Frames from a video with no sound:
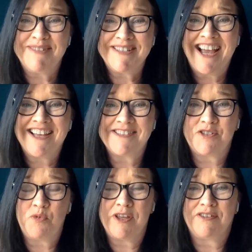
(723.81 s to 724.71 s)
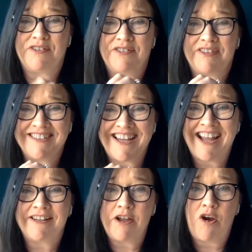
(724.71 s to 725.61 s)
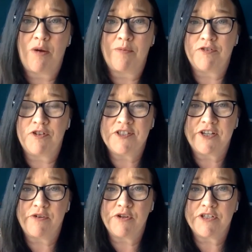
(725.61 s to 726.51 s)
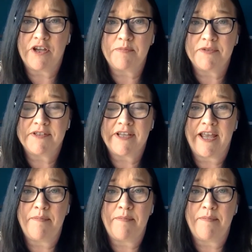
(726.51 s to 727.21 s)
tasked with tackling harmful stereotypes